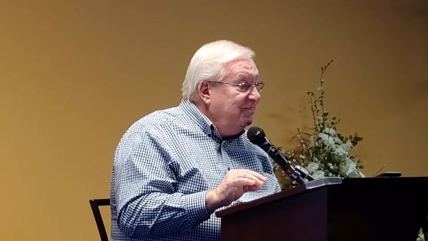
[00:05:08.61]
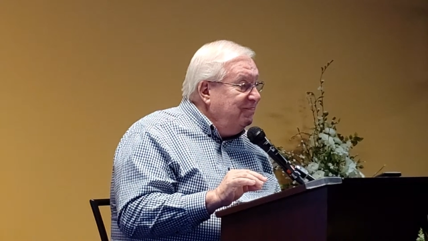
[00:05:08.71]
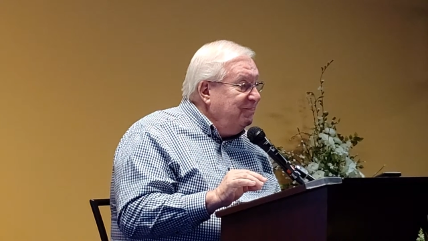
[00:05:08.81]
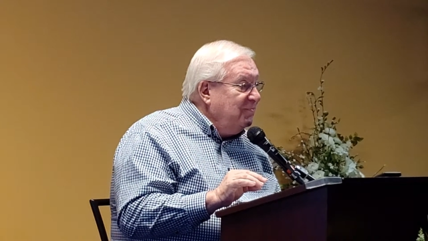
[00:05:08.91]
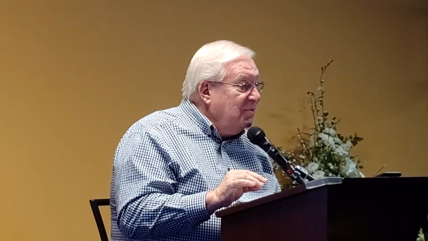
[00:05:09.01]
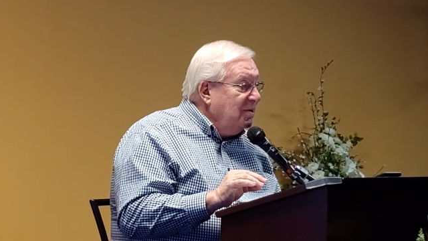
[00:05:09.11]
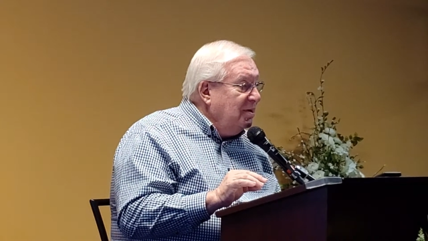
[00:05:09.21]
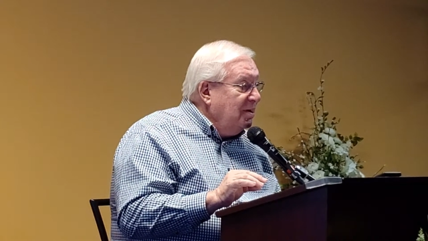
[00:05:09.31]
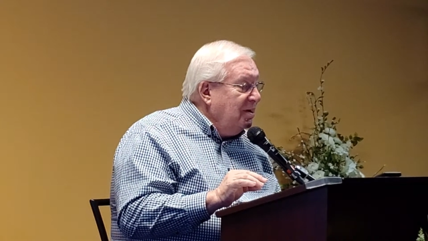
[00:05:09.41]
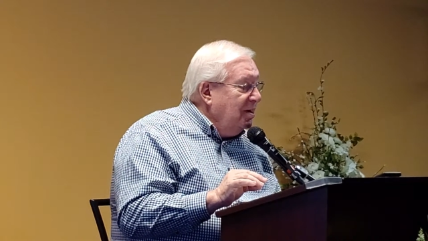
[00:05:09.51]

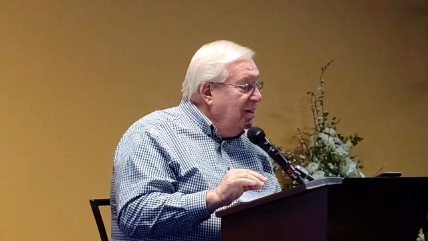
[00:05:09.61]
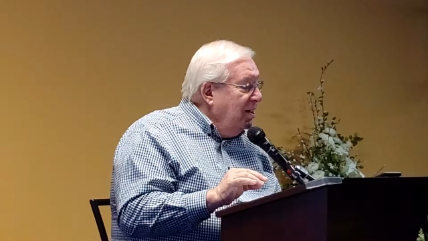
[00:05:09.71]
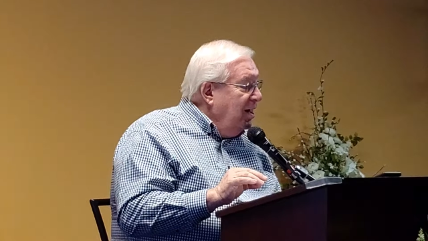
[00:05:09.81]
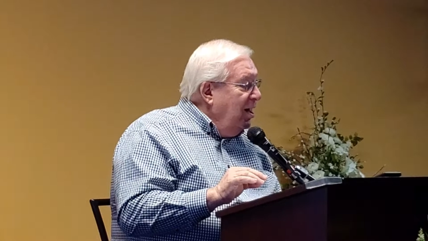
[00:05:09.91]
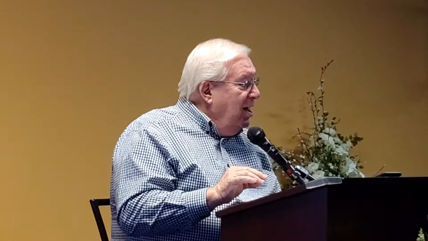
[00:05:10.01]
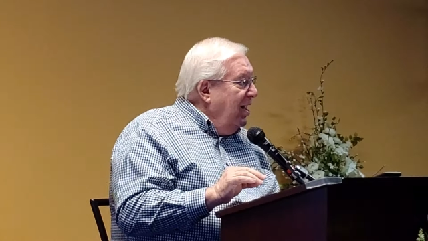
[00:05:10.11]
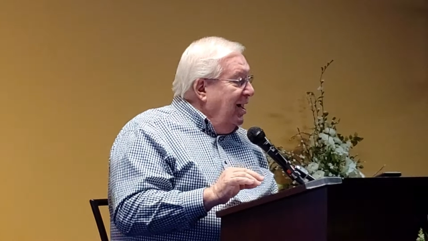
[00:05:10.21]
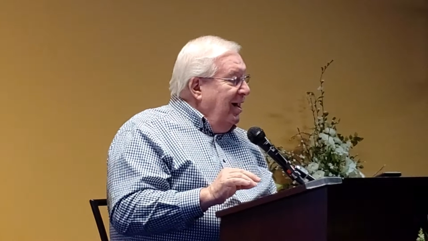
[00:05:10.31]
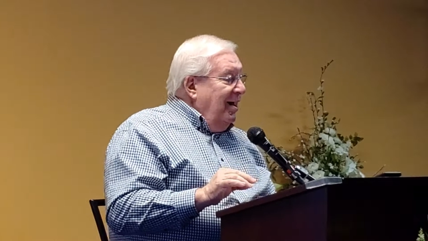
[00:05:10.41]
(silence)